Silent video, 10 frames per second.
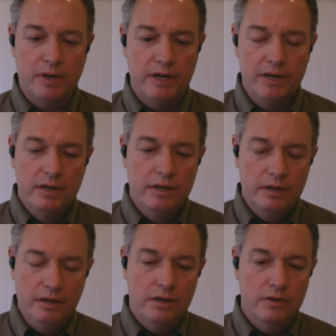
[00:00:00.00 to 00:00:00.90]
But
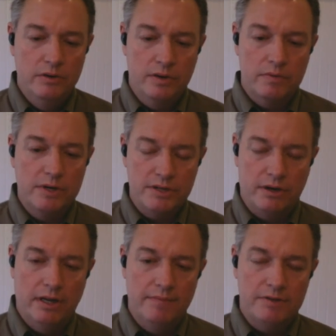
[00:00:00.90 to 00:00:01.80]
you can reach
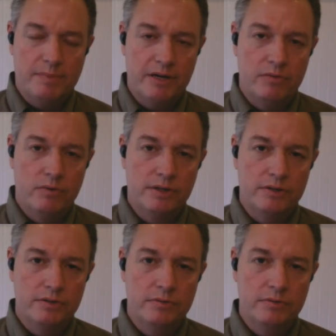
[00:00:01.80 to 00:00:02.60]
all of us by going